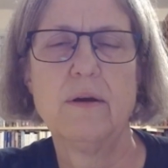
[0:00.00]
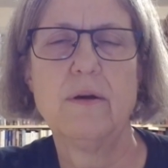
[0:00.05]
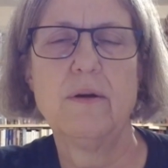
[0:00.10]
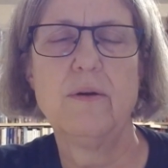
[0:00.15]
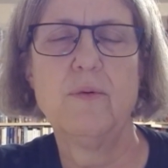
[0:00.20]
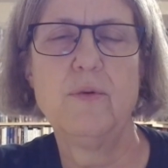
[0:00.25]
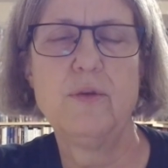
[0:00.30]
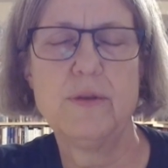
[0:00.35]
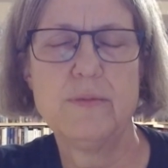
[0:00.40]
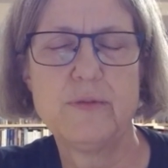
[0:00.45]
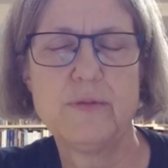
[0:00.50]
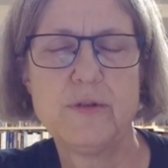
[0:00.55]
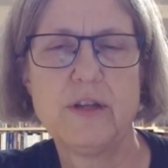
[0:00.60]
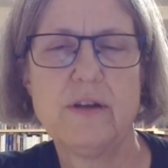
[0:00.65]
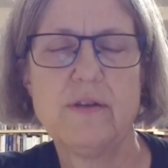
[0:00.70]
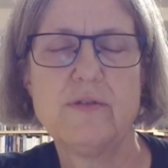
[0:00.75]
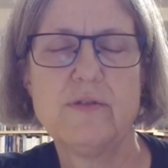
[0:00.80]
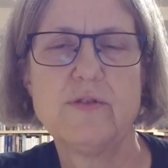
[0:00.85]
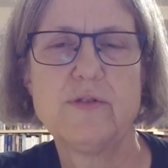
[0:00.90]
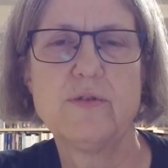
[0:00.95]
with
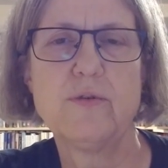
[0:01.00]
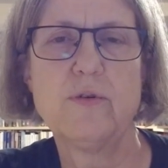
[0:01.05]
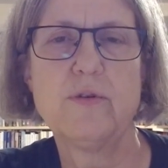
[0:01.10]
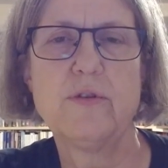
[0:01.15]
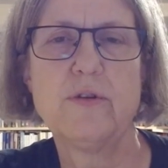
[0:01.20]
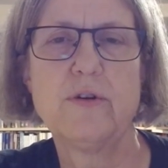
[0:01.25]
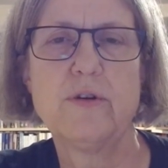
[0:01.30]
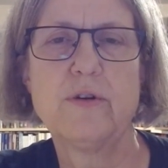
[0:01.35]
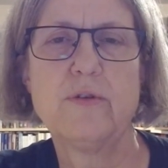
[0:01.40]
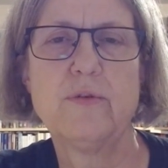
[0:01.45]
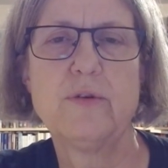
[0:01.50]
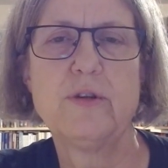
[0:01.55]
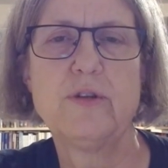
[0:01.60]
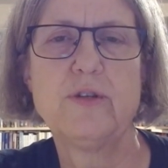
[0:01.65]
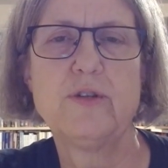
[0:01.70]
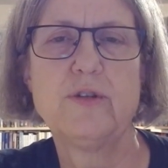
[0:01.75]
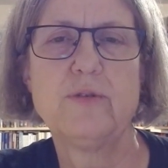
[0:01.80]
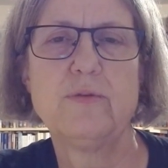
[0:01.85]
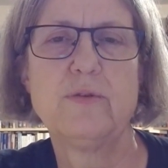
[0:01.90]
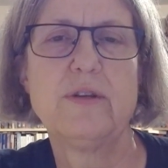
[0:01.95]
themselves, or they're going
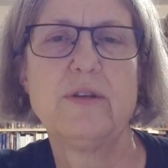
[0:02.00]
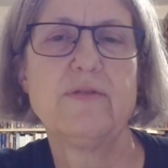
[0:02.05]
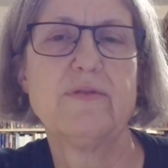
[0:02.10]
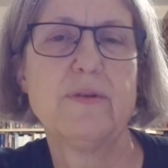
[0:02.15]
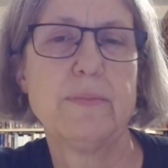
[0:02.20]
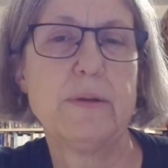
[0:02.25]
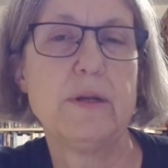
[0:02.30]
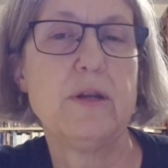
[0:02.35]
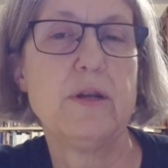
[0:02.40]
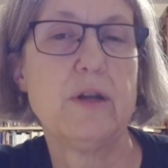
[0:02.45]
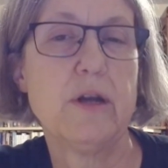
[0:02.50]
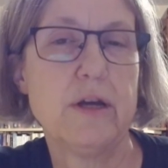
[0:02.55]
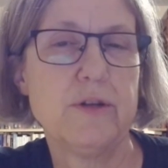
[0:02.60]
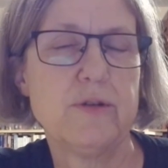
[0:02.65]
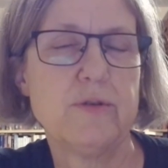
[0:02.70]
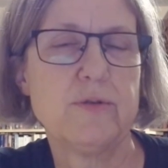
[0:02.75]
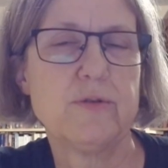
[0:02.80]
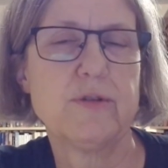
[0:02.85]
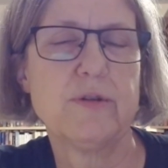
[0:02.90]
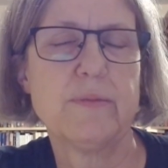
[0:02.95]
to give up and not
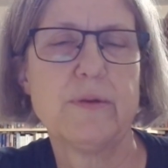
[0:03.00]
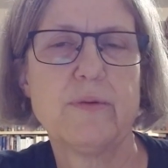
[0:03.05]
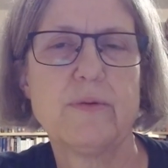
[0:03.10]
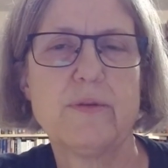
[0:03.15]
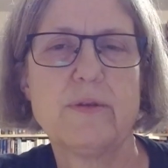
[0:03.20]
do something with